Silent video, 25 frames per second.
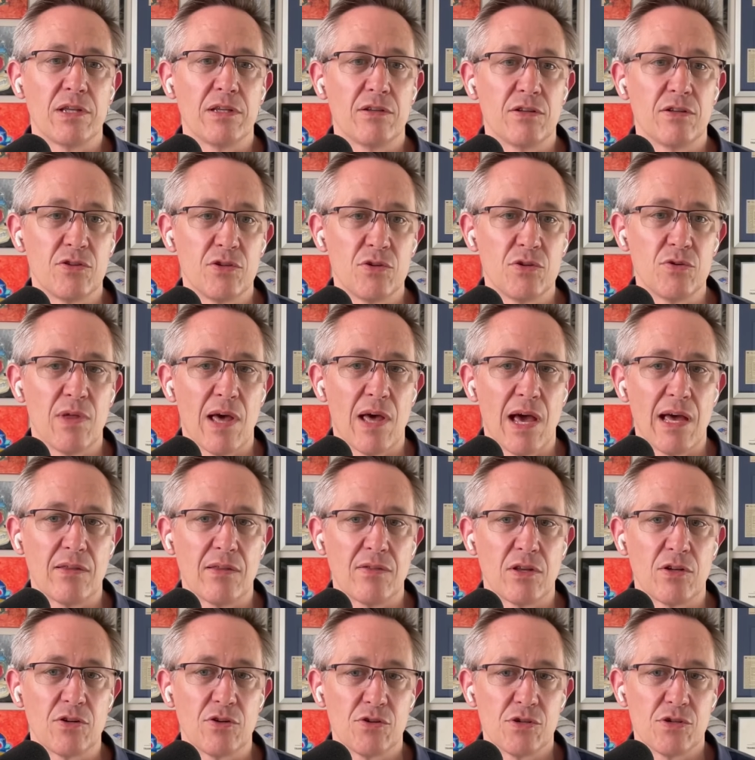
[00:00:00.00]
to do
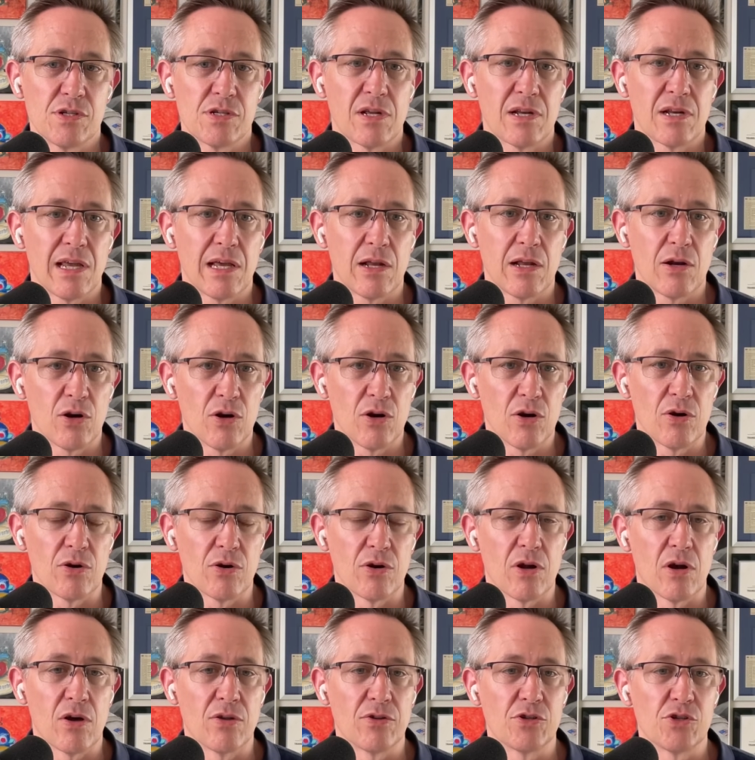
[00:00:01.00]
that, then you're just going to get
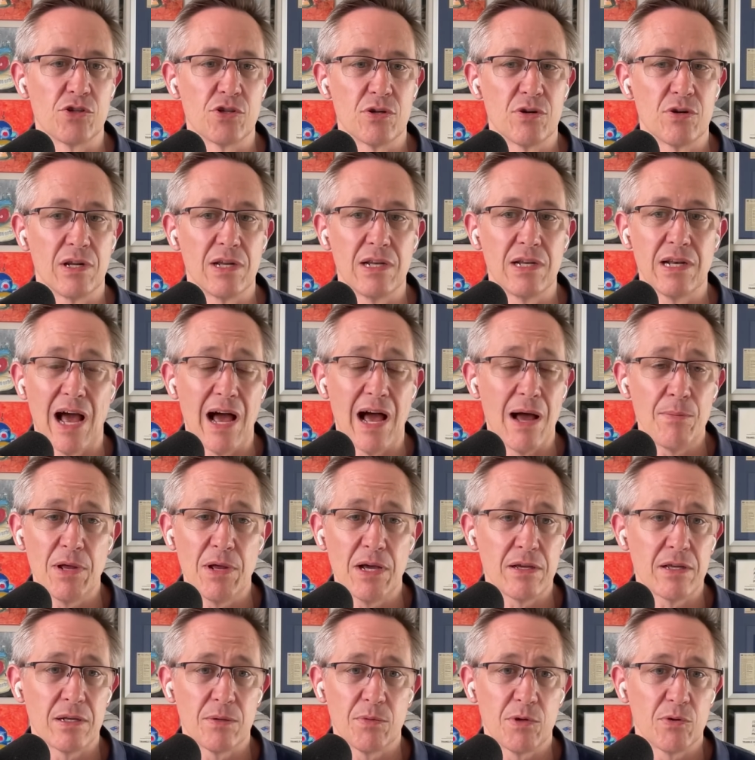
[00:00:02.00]
hurt on the journey. And I'm
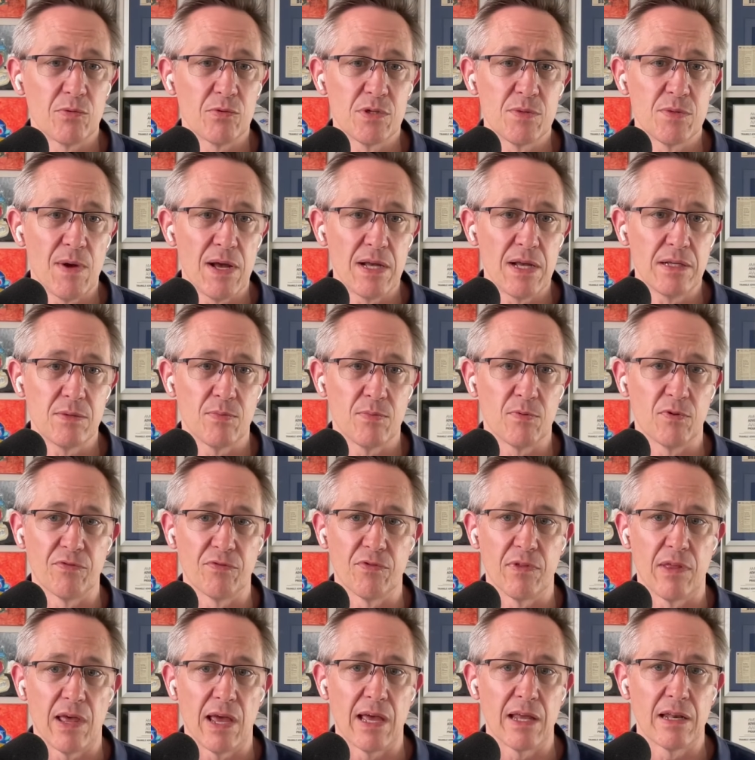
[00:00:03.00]
not going to be responsible
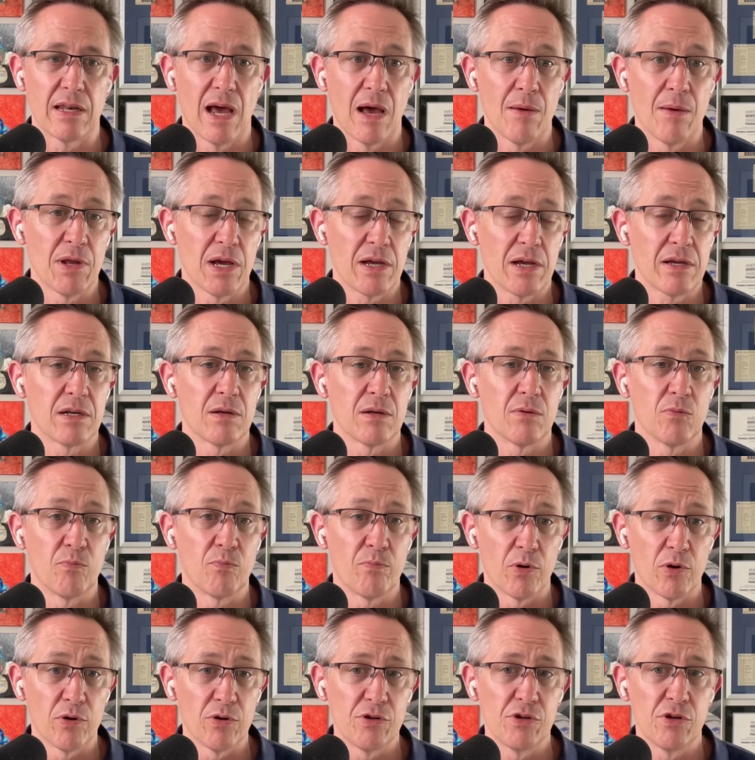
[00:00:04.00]
for that. I'm not going to
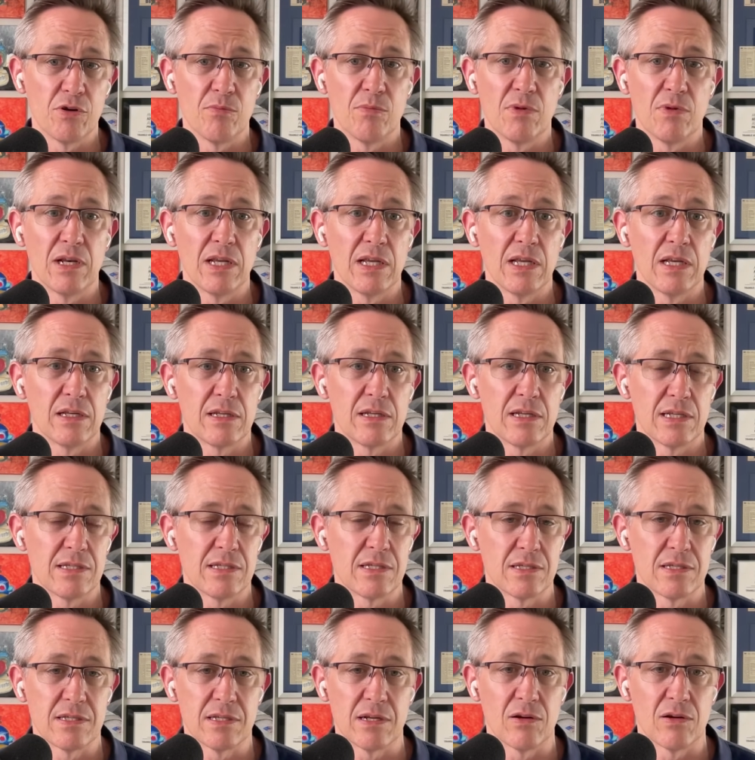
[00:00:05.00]
burn your money
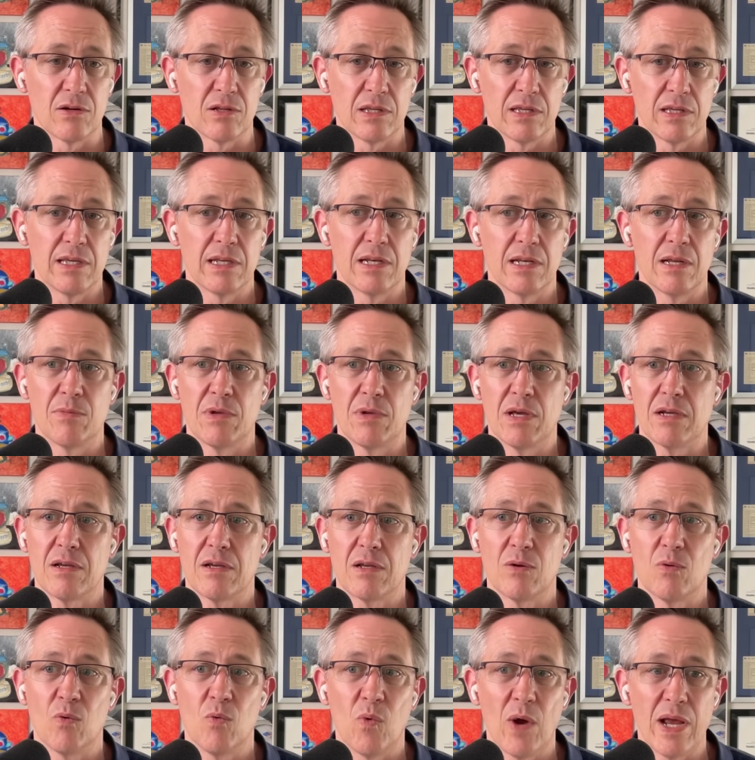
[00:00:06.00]
unnecessarily. And I'm not
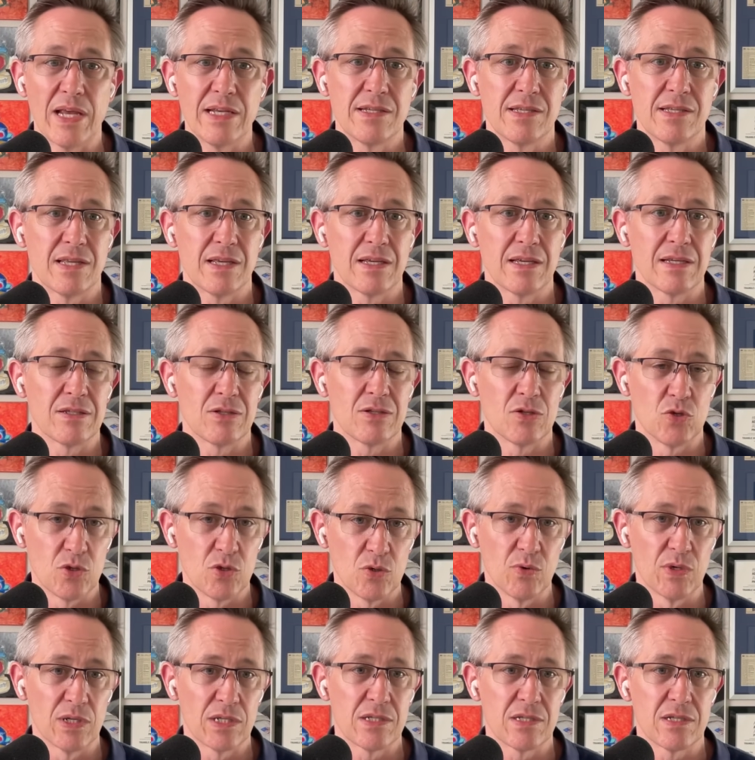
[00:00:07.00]
going to waste things
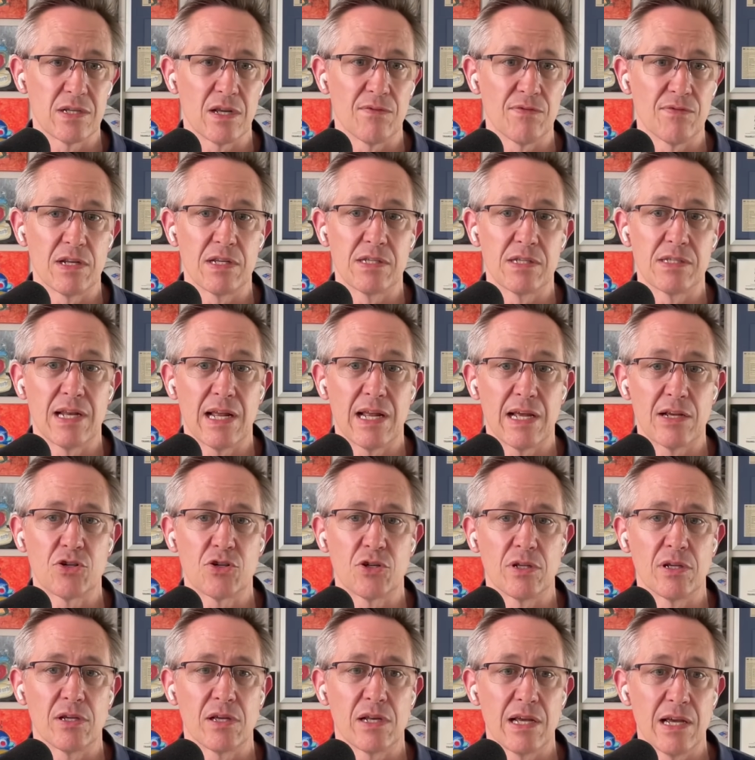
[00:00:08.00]
doing stuff that isn't
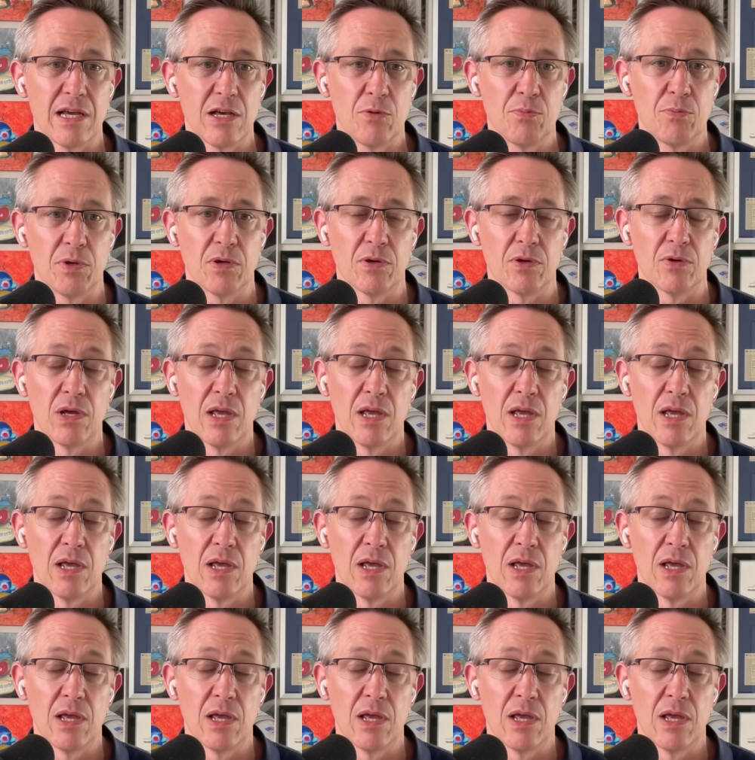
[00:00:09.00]
actually going to help you.